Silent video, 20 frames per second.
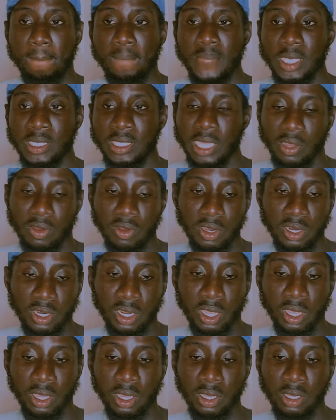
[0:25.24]

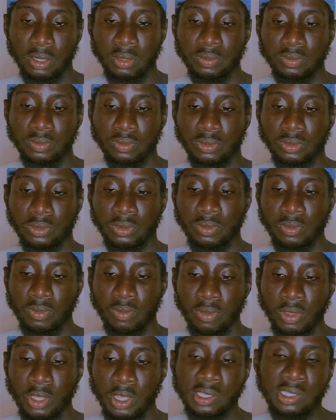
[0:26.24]
Sarkodie
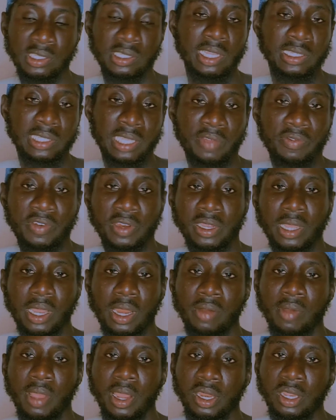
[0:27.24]
is in South Africa
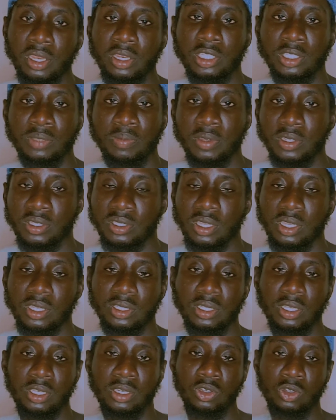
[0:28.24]
running his business
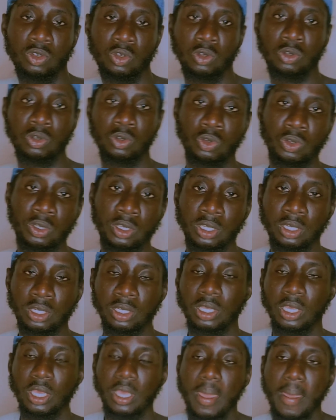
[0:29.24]
and, you know,
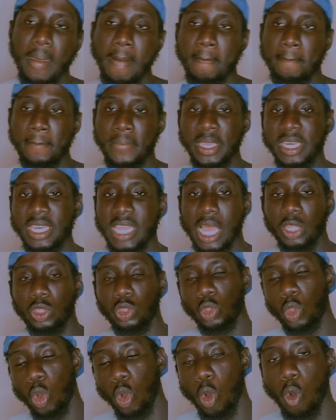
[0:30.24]
doing media
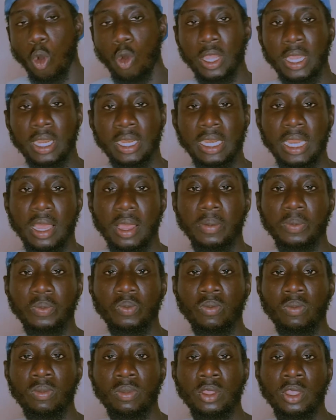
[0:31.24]
tour.
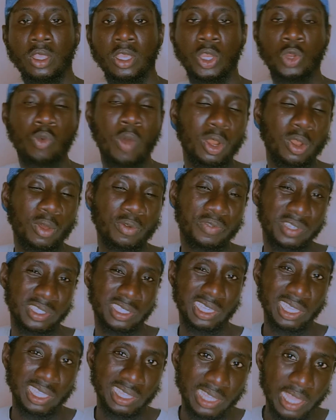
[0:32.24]
And in one of
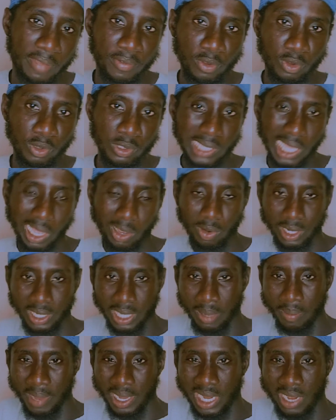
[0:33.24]
his interviews,
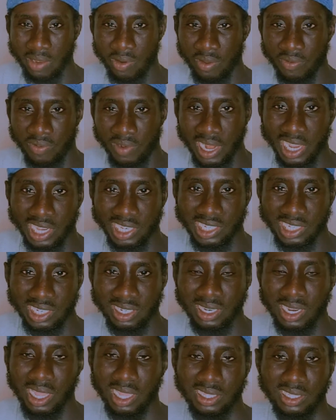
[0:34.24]
Sarkodie made the
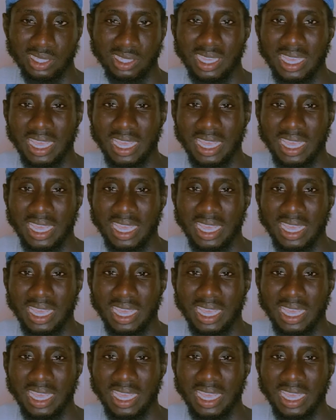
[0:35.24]
revelation that